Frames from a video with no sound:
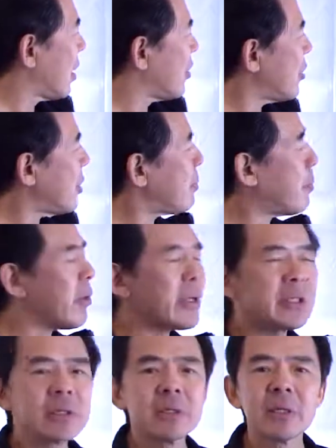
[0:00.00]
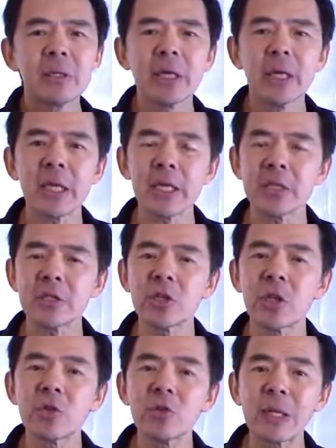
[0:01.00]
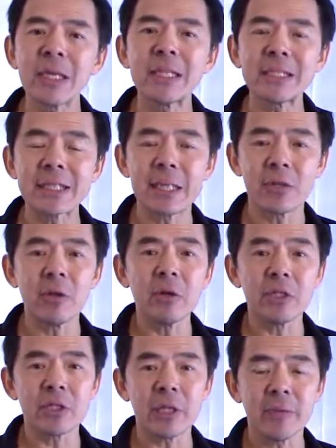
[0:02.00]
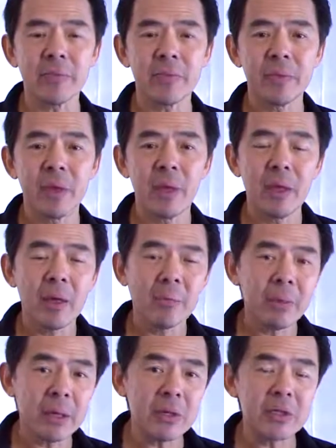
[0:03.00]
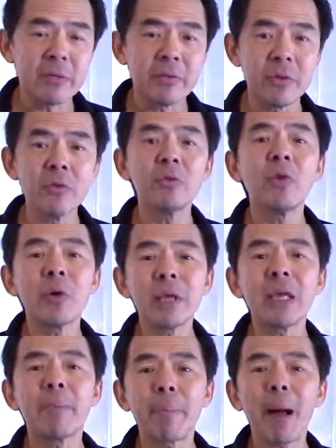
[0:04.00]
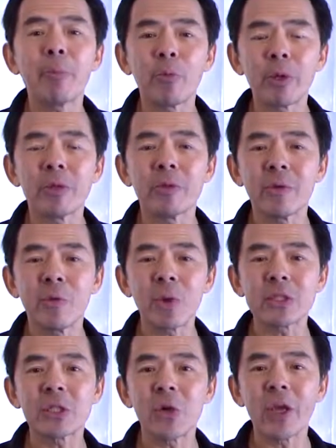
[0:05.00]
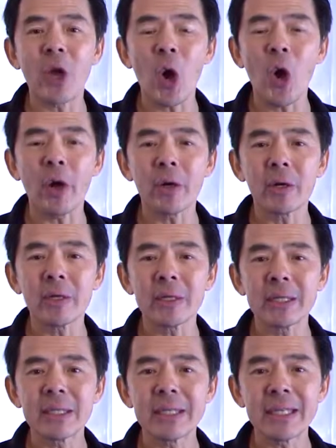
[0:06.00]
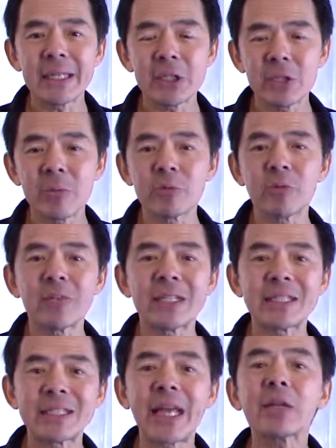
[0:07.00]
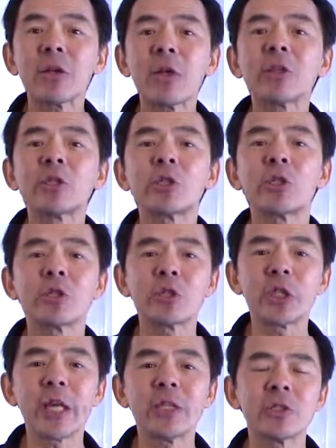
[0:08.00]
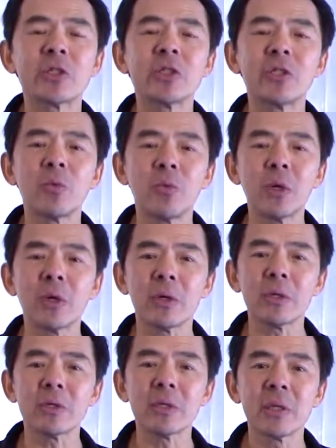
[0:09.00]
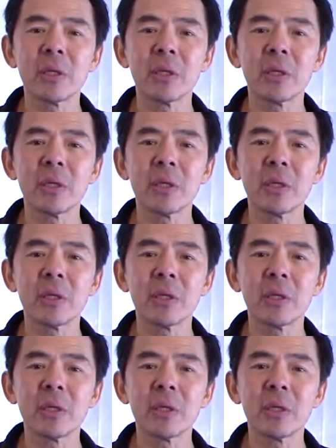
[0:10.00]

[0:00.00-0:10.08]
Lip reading: Third point is to learn technology. Because if you don't keep up with what's going on in terms of the technological changes in the world